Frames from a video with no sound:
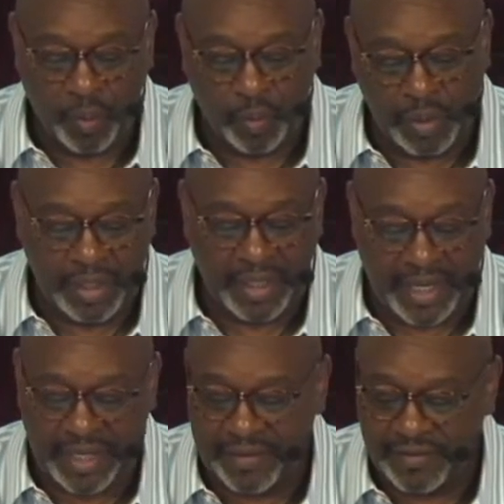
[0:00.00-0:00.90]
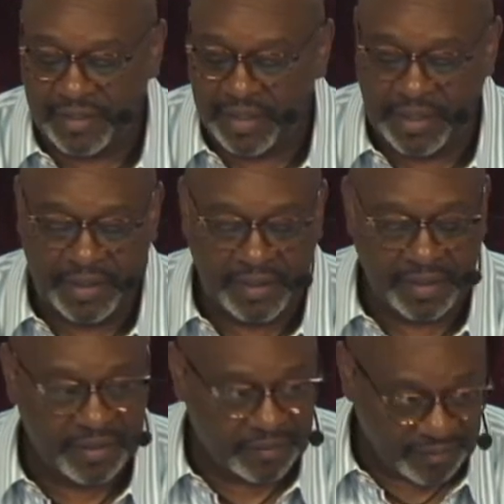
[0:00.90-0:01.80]
What I said
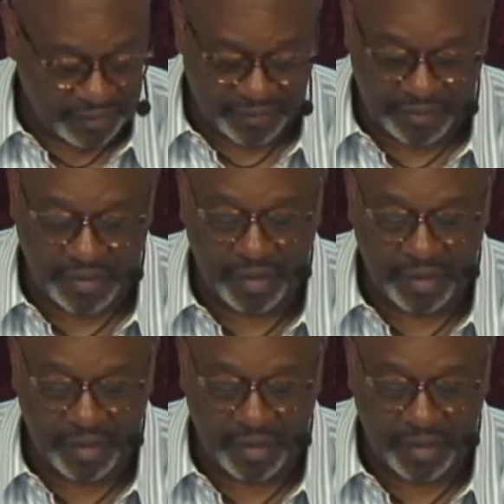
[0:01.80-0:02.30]
is this.